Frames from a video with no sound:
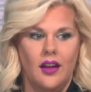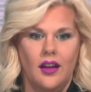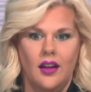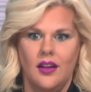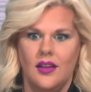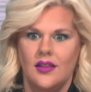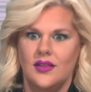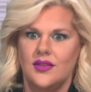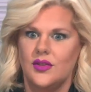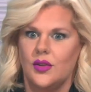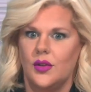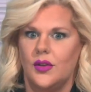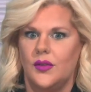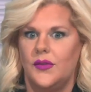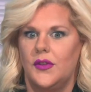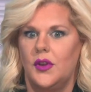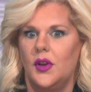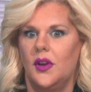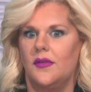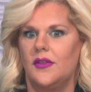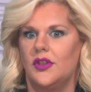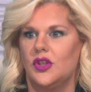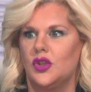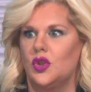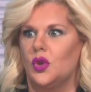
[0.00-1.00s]
Yeah, so if
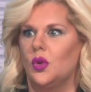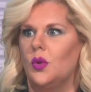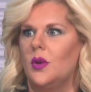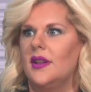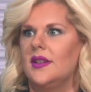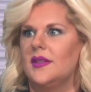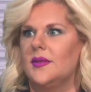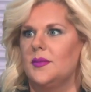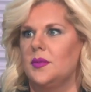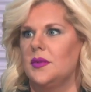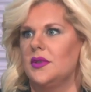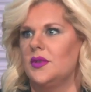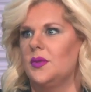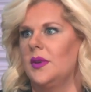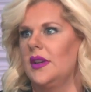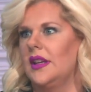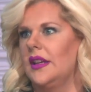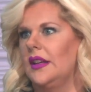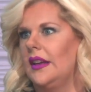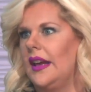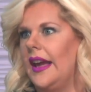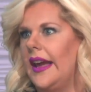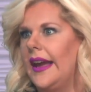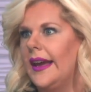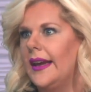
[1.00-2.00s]
you have a choice
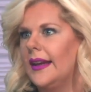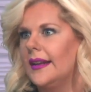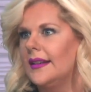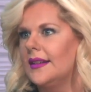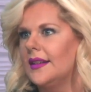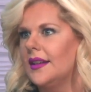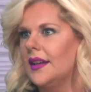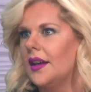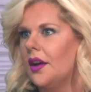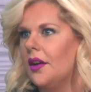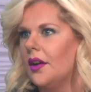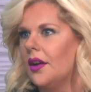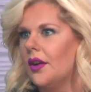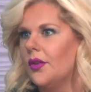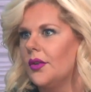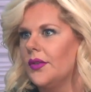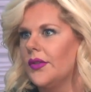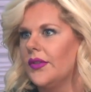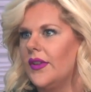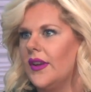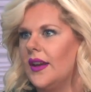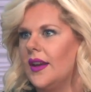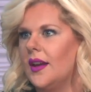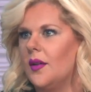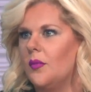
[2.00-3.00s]
between handing Uncle
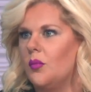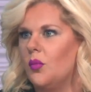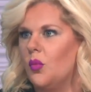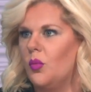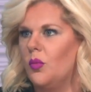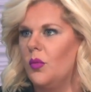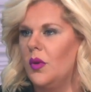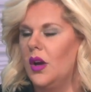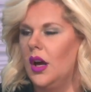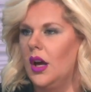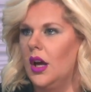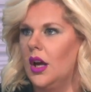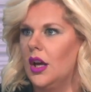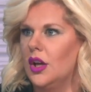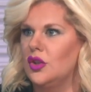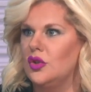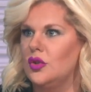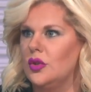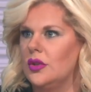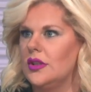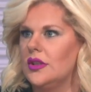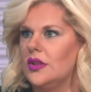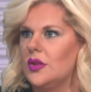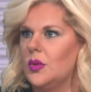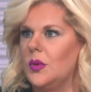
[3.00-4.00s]
Sam
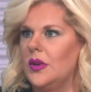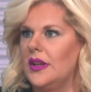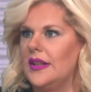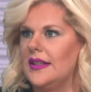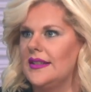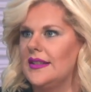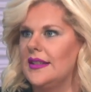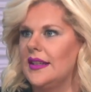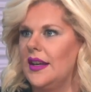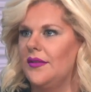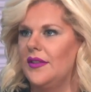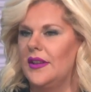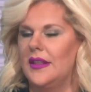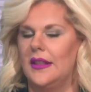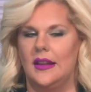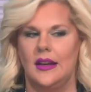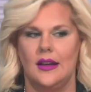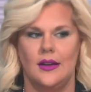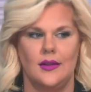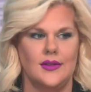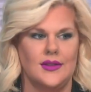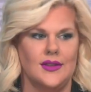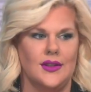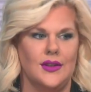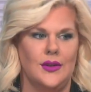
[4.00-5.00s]

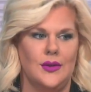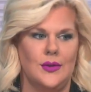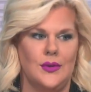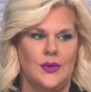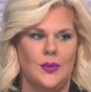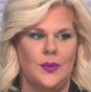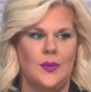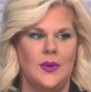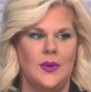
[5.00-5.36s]
$127,000 or